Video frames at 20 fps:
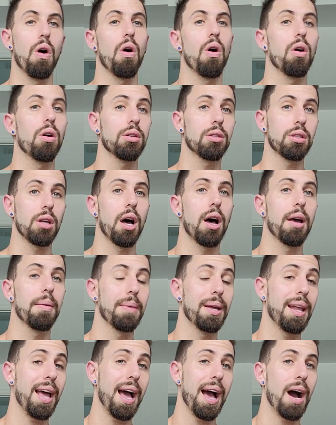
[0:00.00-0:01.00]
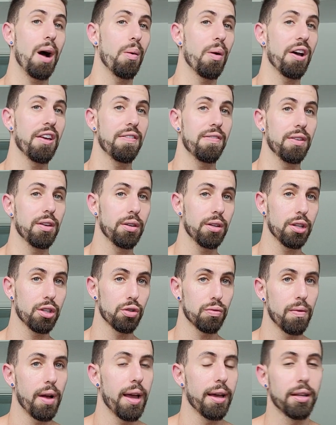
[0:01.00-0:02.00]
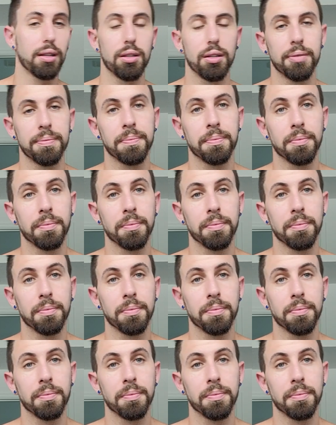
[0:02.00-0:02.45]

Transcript: all time and how I feel it's ranked.